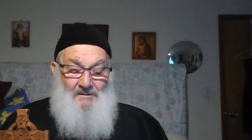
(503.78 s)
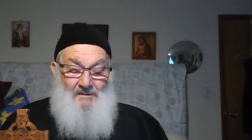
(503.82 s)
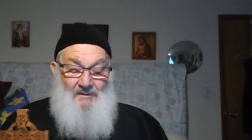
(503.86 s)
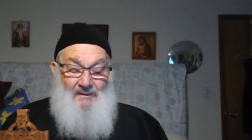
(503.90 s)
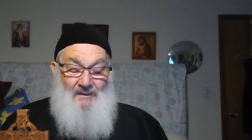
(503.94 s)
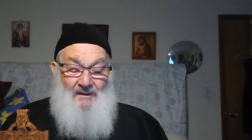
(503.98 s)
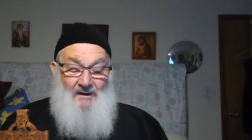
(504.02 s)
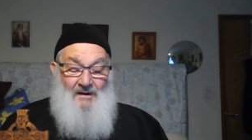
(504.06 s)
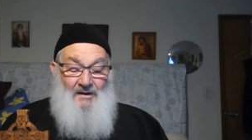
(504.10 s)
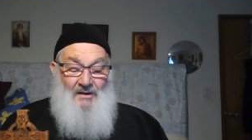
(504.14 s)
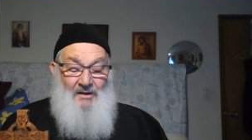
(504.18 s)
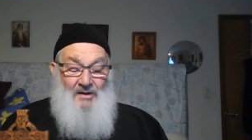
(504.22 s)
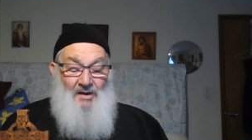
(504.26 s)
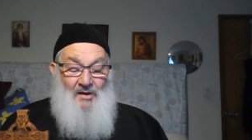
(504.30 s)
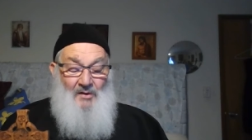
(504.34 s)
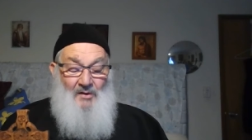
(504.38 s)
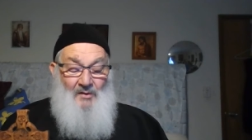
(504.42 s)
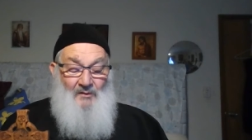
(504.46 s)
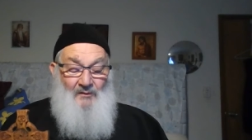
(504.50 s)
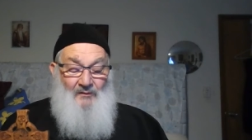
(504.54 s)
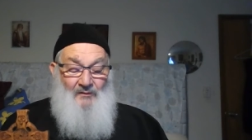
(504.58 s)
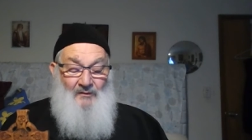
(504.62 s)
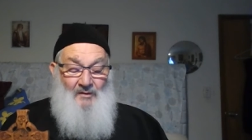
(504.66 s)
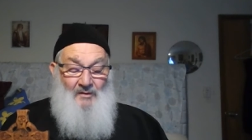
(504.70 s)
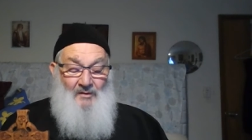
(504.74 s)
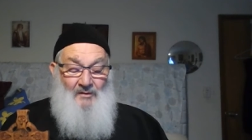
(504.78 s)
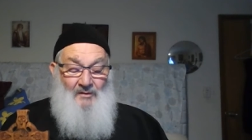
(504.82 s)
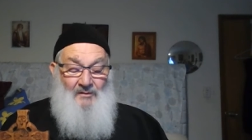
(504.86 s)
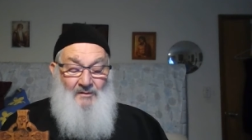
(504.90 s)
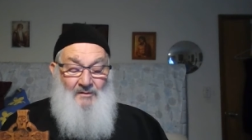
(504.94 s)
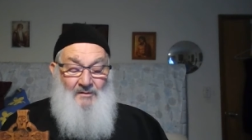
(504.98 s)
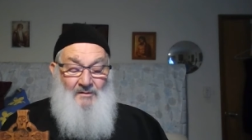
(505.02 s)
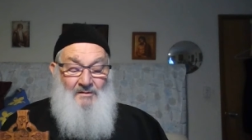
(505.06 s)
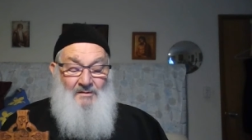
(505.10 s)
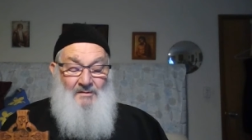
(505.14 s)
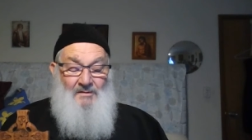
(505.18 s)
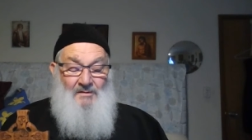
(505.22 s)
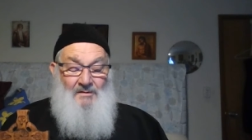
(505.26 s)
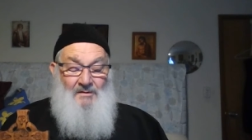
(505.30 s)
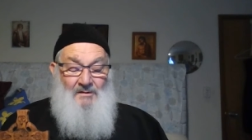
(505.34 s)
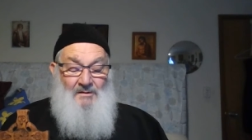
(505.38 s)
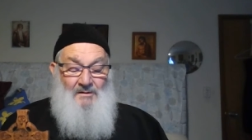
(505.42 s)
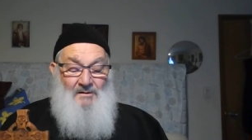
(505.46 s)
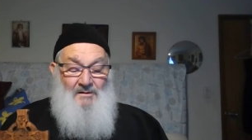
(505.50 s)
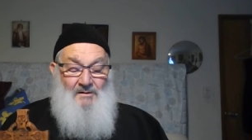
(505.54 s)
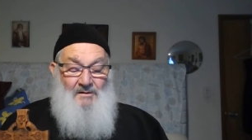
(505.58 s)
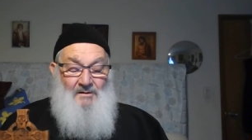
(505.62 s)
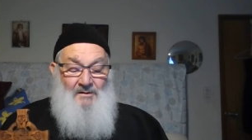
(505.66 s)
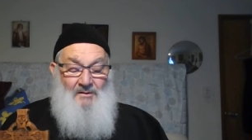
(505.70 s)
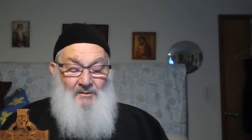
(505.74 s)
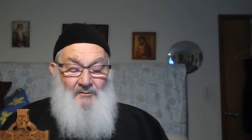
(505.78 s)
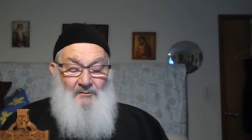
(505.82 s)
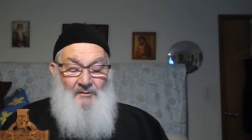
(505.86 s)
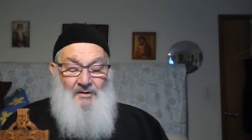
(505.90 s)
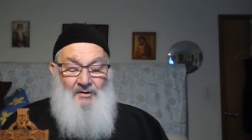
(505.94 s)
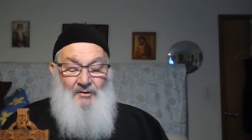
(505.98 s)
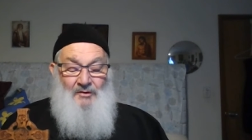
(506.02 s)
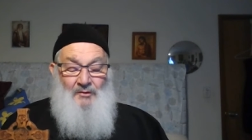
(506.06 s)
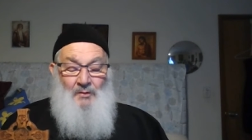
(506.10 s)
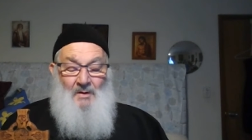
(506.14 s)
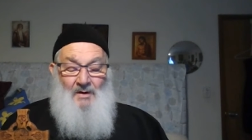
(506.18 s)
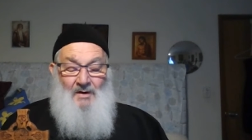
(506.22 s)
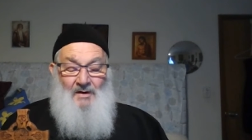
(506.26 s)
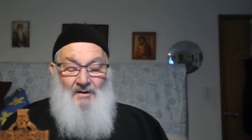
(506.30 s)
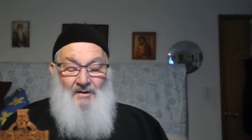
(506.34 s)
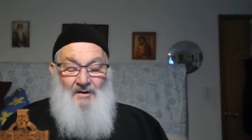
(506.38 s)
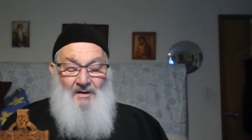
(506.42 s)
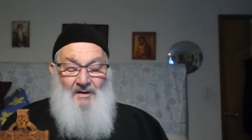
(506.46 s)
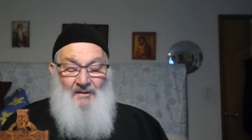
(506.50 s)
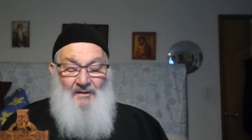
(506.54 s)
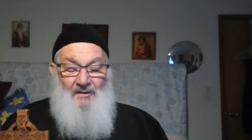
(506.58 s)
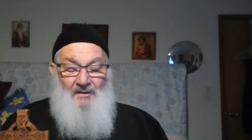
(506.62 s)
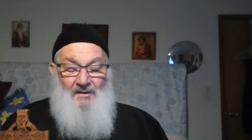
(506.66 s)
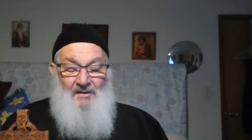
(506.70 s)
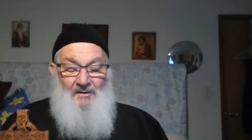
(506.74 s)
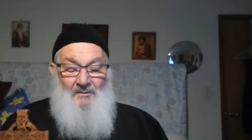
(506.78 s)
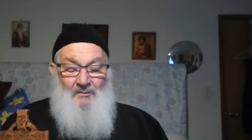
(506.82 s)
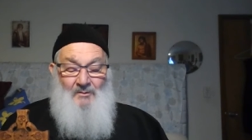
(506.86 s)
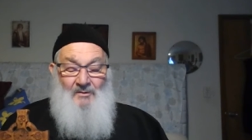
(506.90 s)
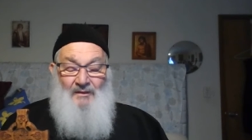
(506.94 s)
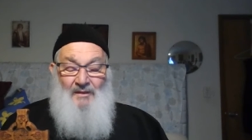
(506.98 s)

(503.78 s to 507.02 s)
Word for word: And then he goes on, greet one another